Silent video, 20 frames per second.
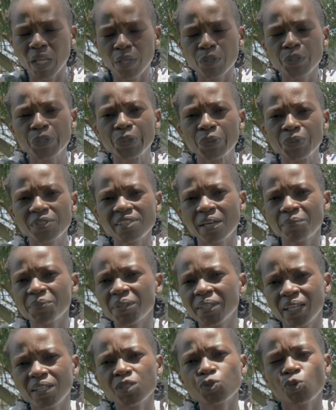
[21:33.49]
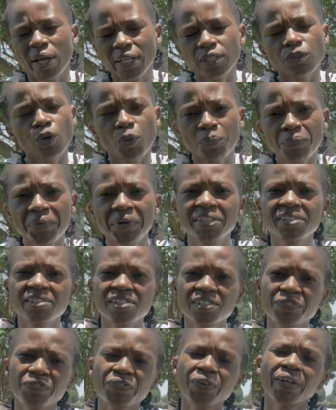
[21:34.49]
you know, something that is quite
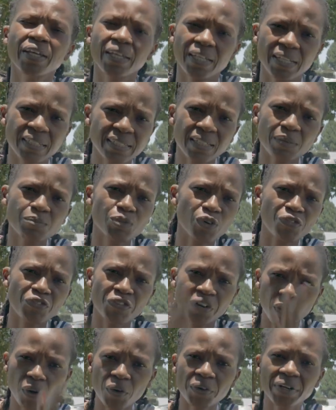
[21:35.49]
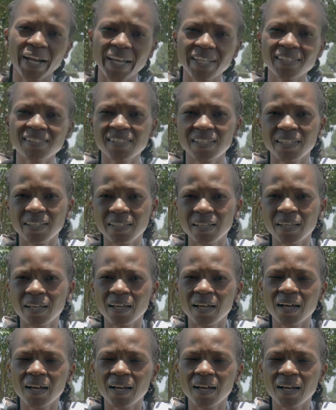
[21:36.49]
comprehensive in terms of recognizing